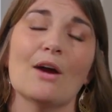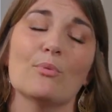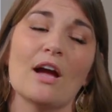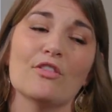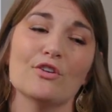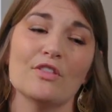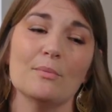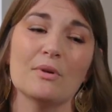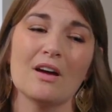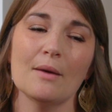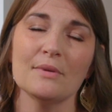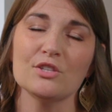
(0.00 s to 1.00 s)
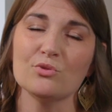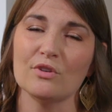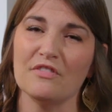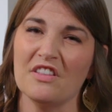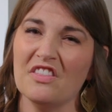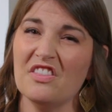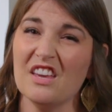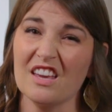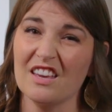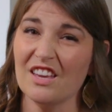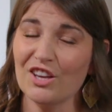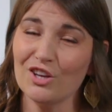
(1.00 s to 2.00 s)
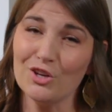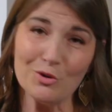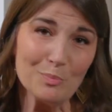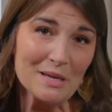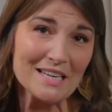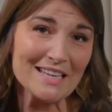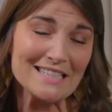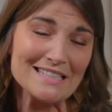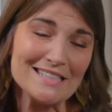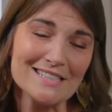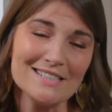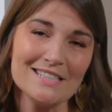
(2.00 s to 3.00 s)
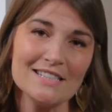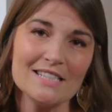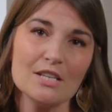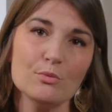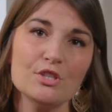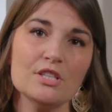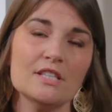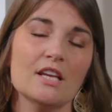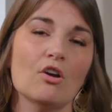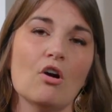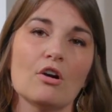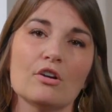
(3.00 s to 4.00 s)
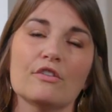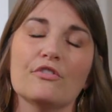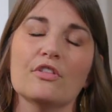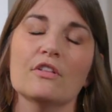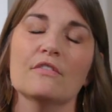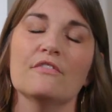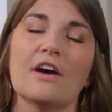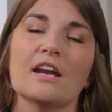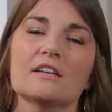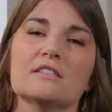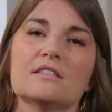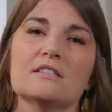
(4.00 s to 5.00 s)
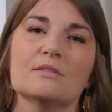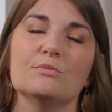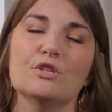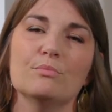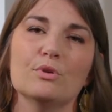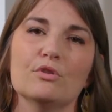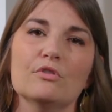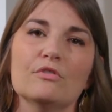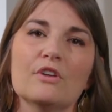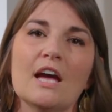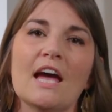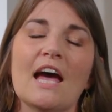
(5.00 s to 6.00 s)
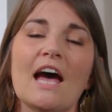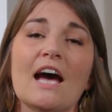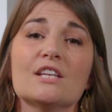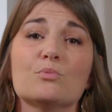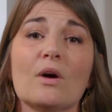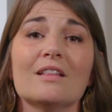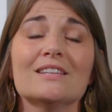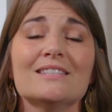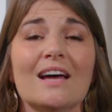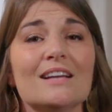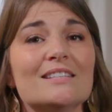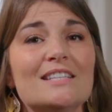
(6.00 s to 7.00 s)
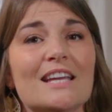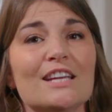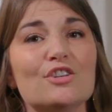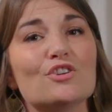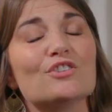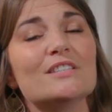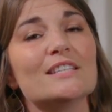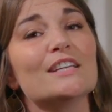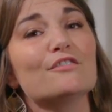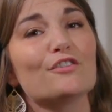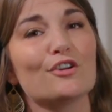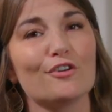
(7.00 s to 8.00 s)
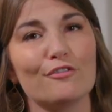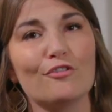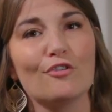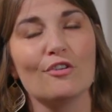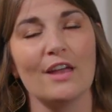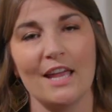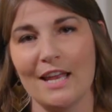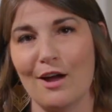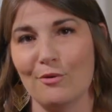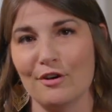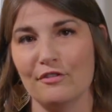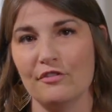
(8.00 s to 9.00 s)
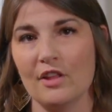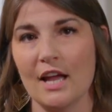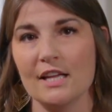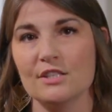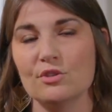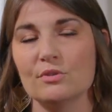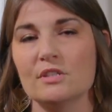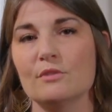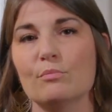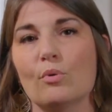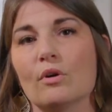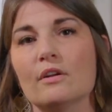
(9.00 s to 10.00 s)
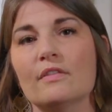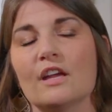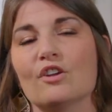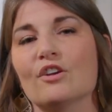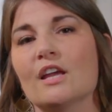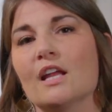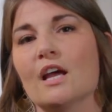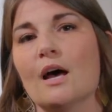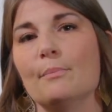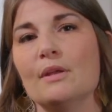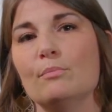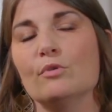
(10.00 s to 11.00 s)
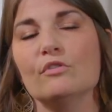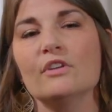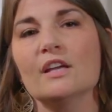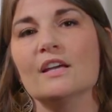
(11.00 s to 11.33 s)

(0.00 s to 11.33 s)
rather than becoming sort of a thick, goopy consistency, which is then harder for the lymphatic system to move, as well as not staying in your seat for your full 8-hour flight. So it's important that you're getting up and moving,